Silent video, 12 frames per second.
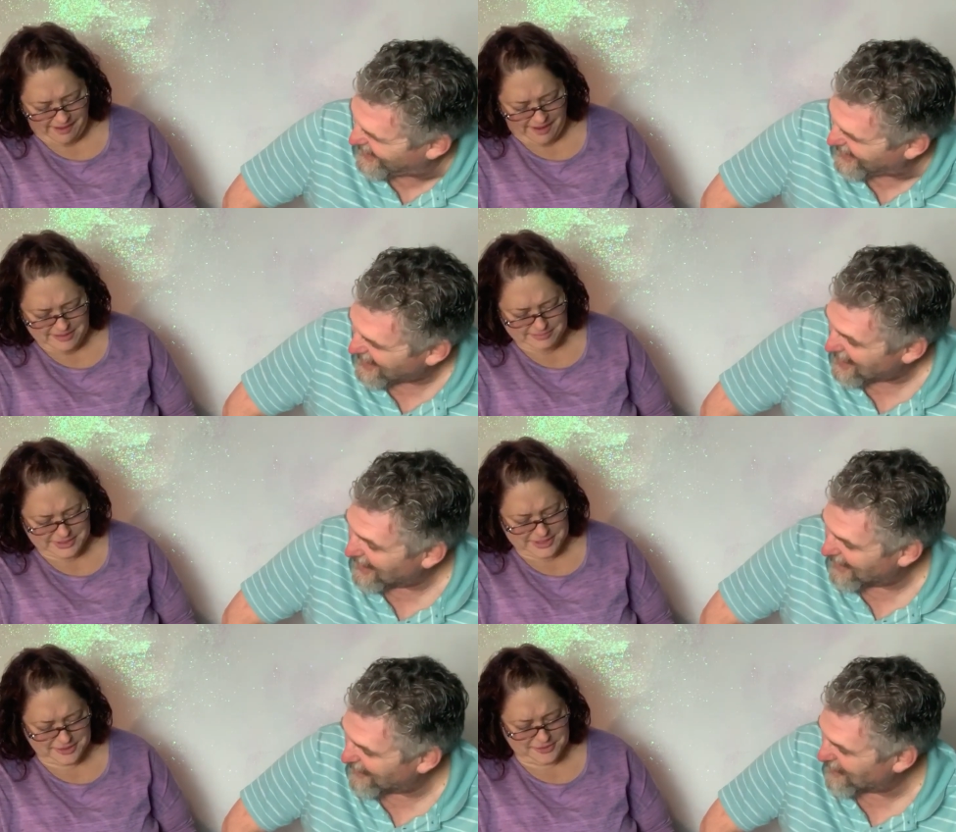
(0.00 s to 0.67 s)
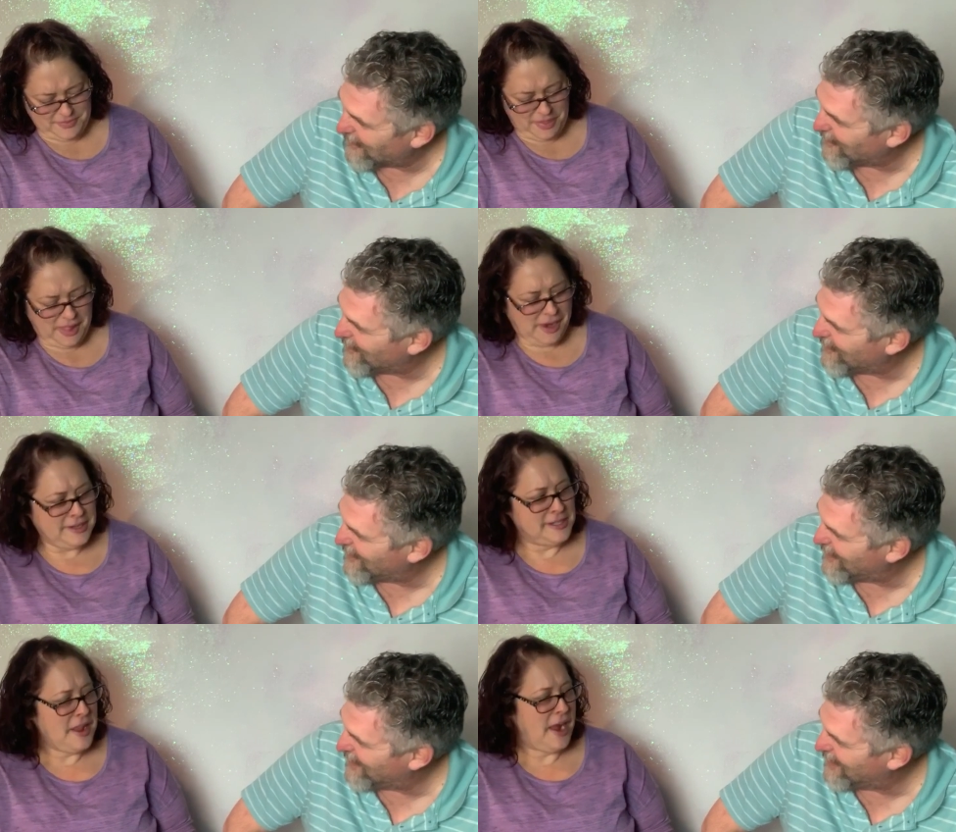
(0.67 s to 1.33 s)
Speaker 1: I'm still
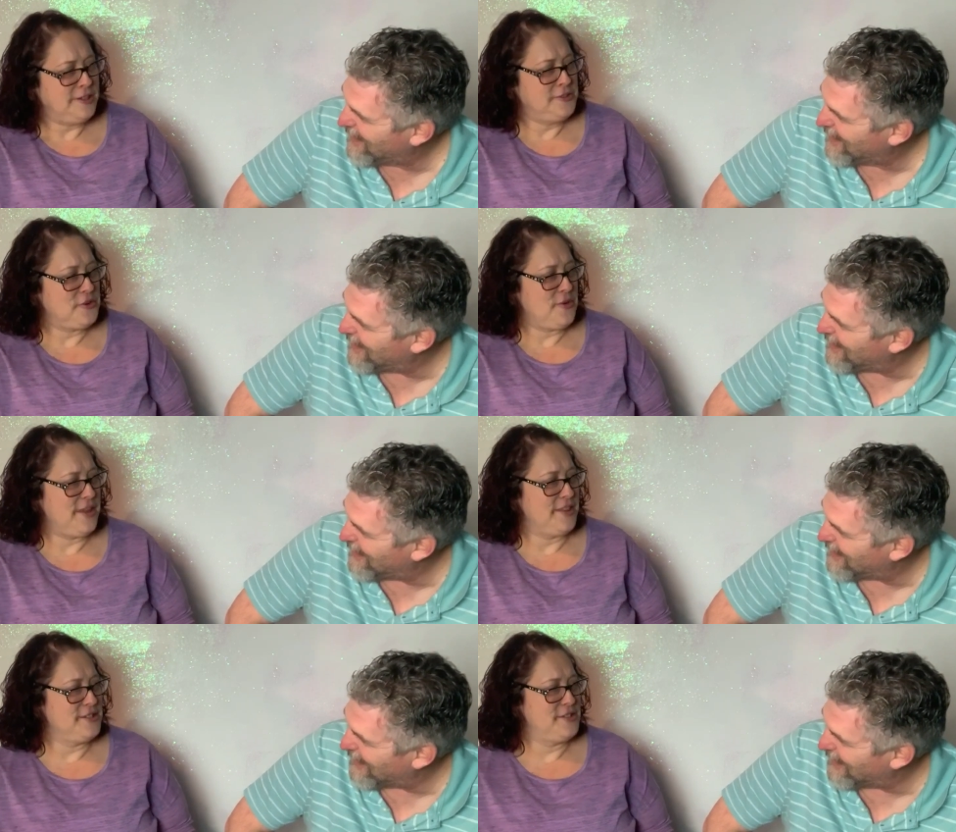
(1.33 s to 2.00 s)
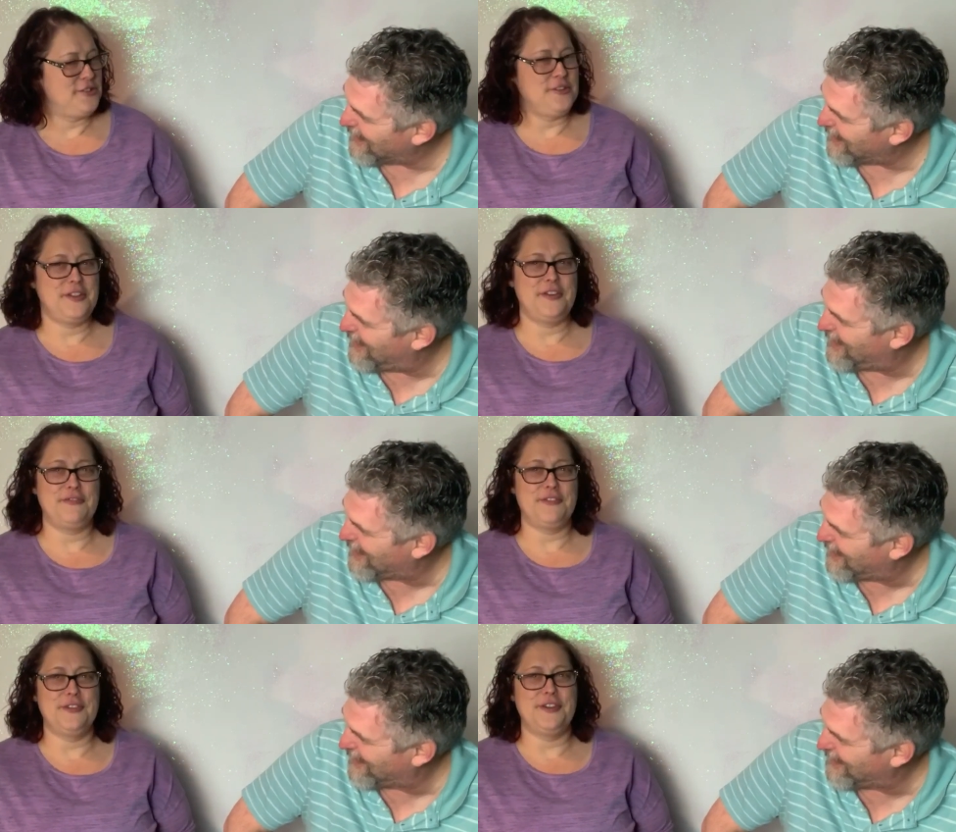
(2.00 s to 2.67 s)
enjoying this
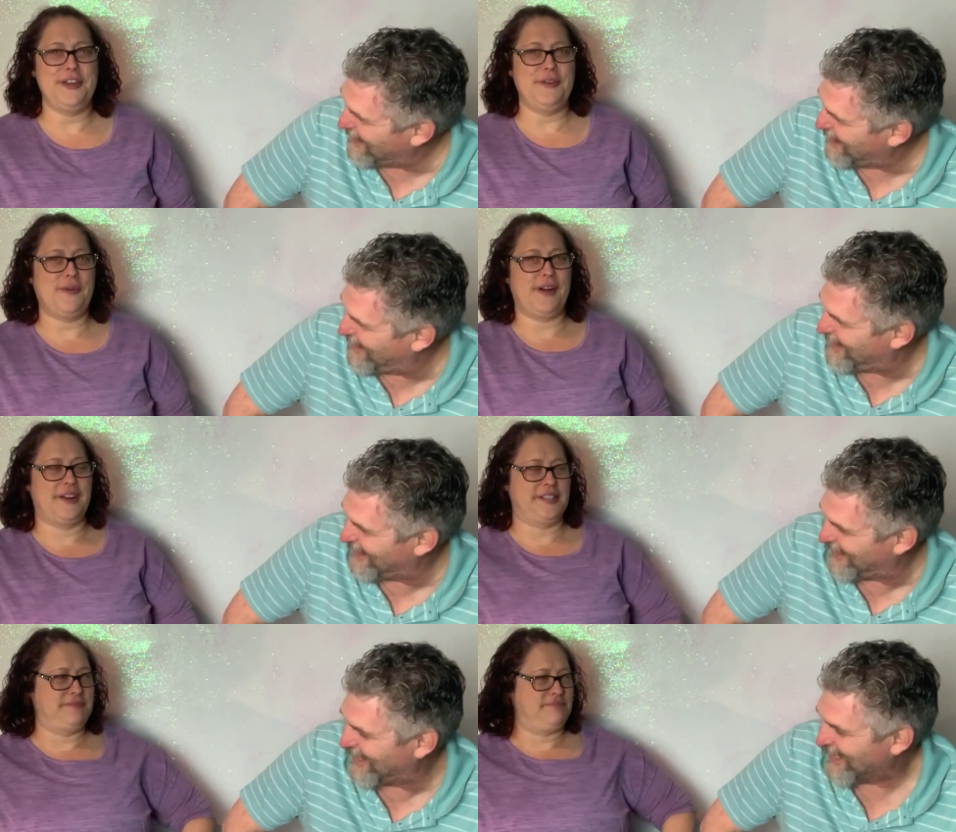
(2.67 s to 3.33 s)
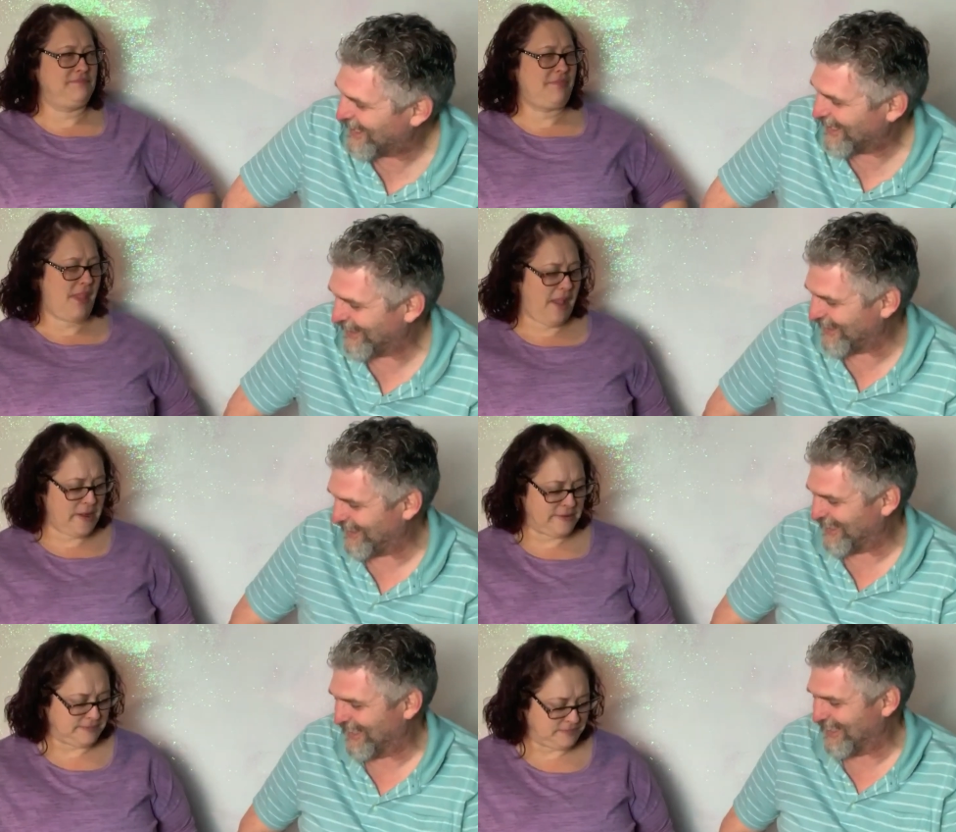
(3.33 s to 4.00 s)
Tutti Frutti one.
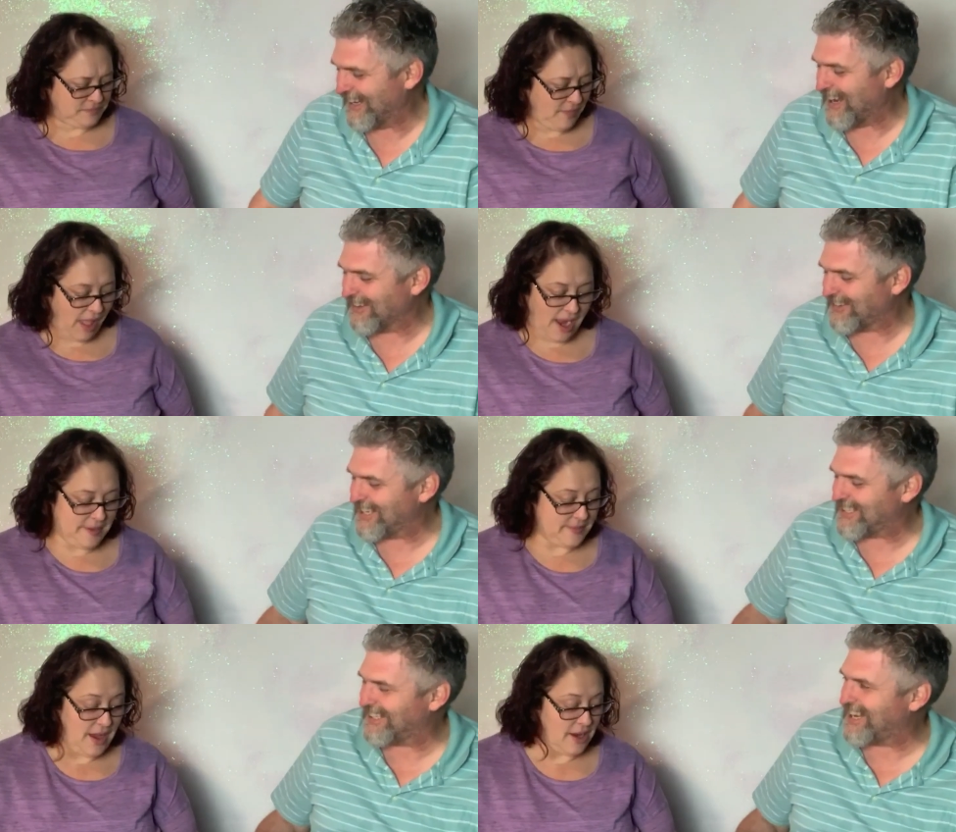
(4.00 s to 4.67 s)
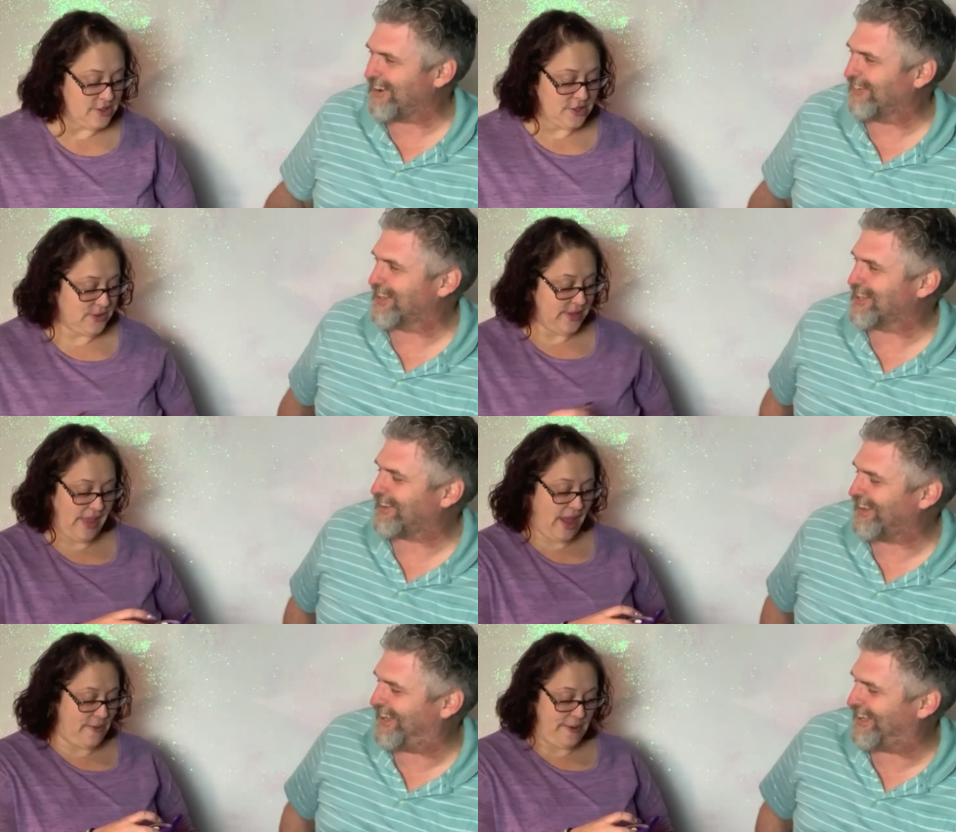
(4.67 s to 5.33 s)
I'm not
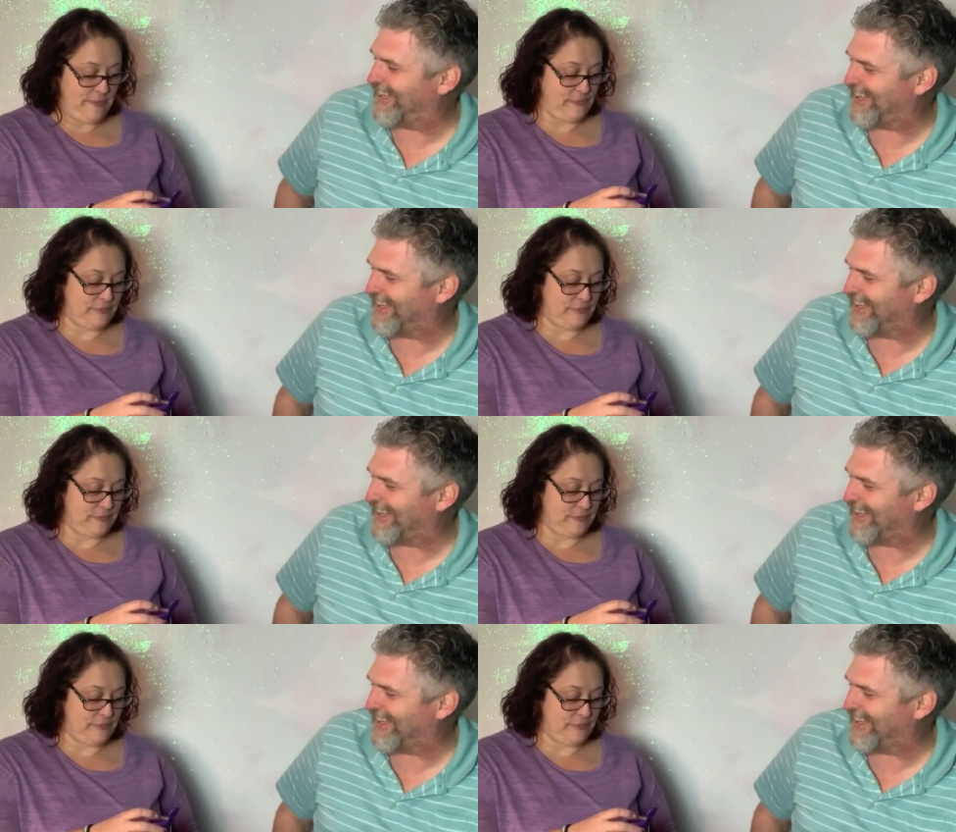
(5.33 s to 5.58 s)
doing that one.